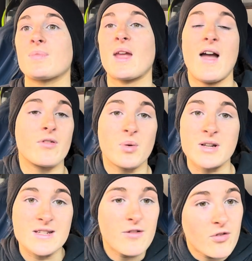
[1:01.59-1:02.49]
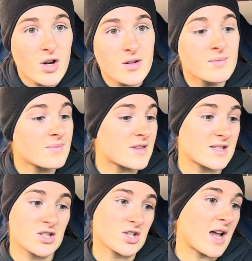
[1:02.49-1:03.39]
Everyone is different. This
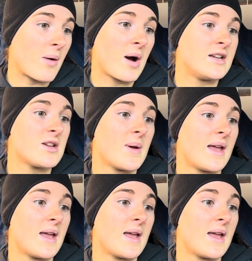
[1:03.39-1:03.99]
is just how I do it